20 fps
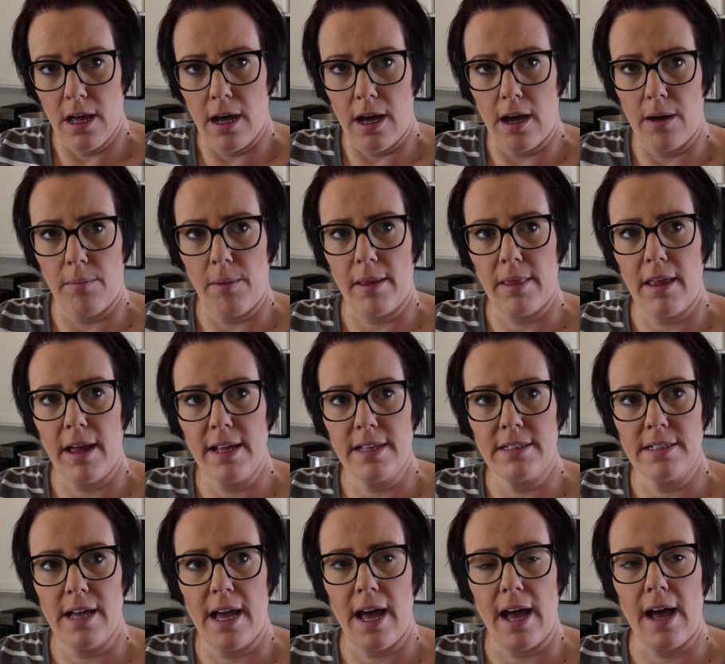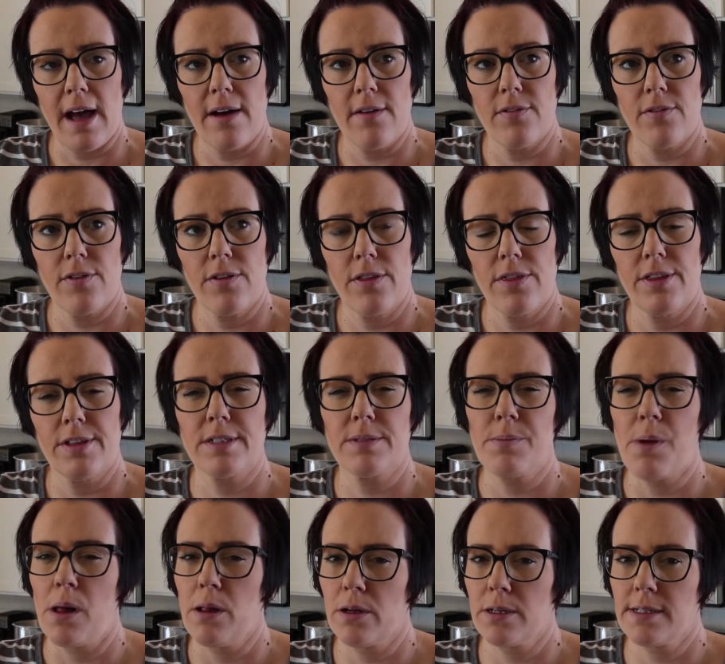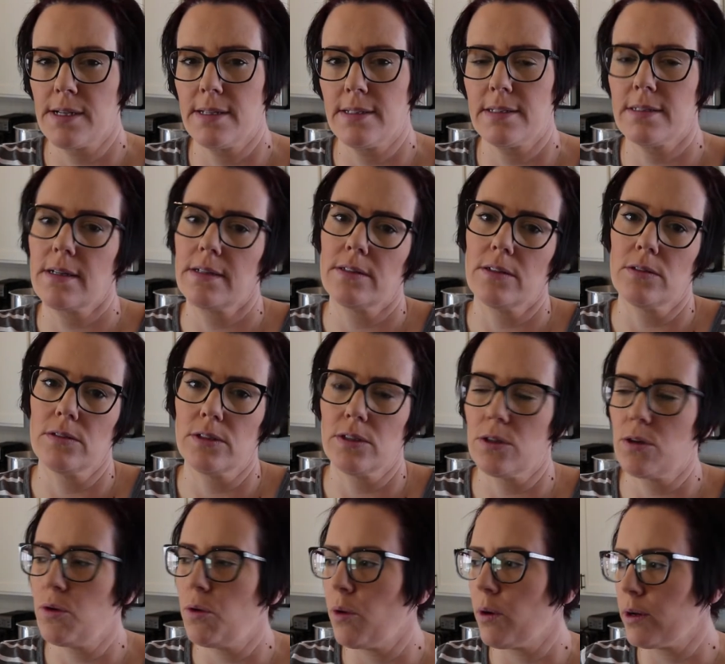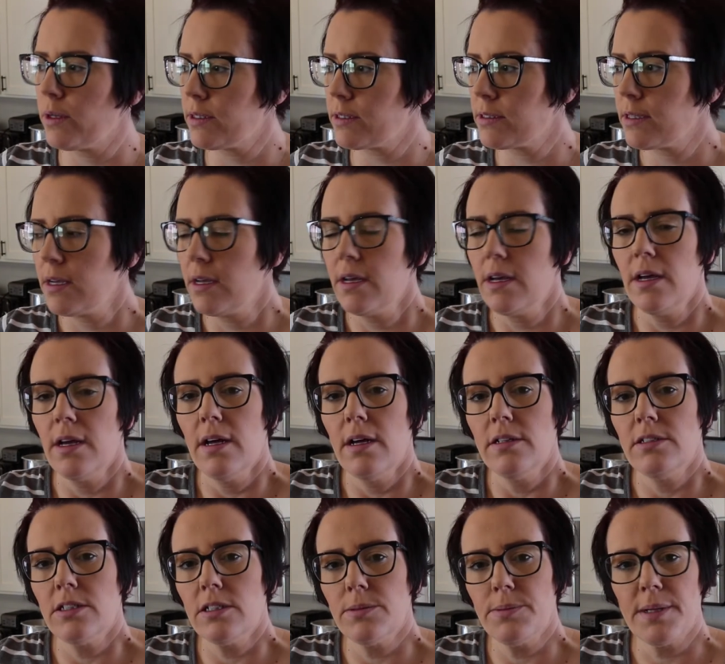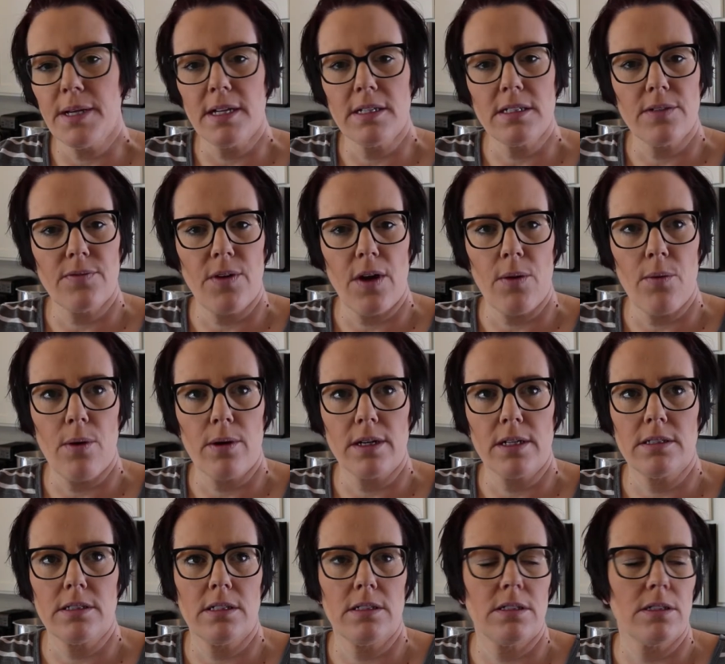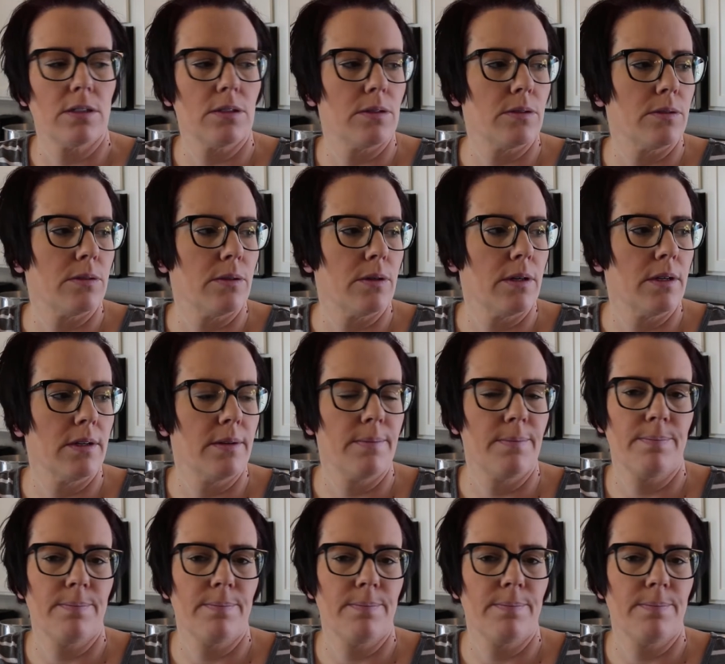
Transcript: I like to have the smaller sizes. I don't do quarts, just because if I wanted to do